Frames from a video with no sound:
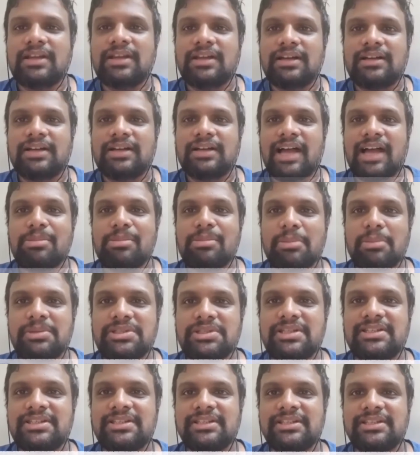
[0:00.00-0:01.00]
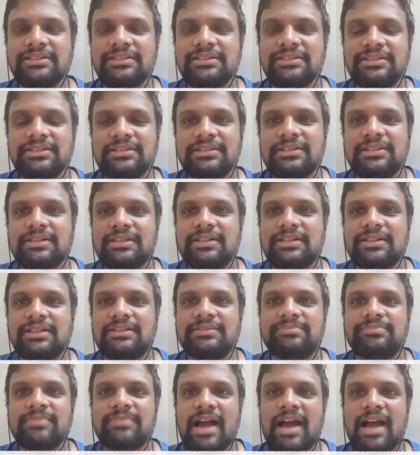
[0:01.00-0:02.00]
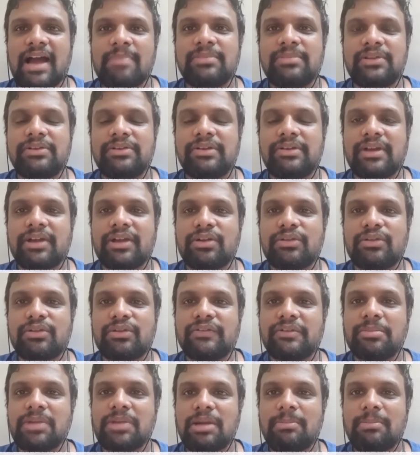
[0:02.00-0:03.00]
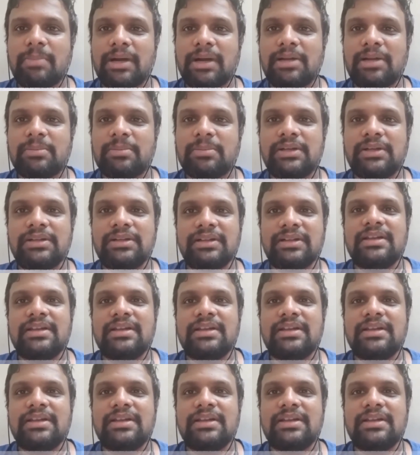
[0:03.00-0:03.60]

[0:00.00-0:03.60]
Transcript: Hi, I'm Abhijit here. I'm the director of the film Compartment